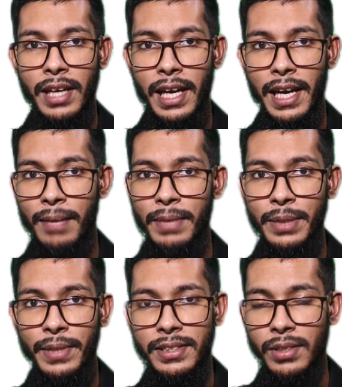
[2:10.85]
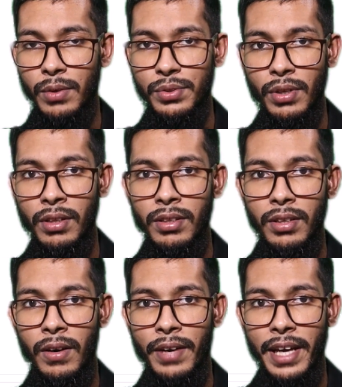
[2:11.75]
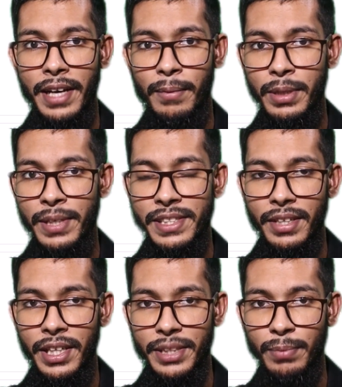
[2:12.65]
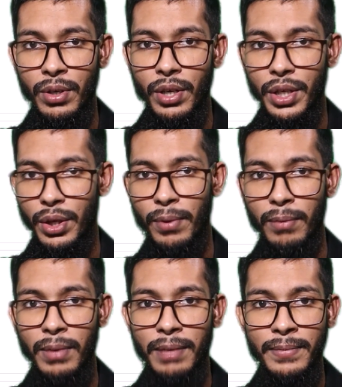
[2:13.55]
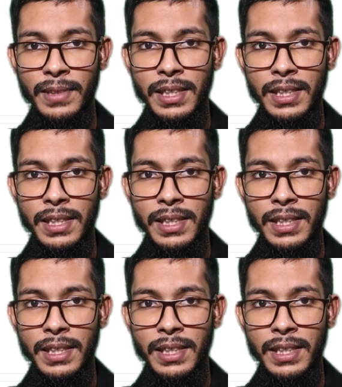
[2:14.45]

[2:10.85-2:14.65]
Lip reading: AWS console or AWS dashboard, no problem.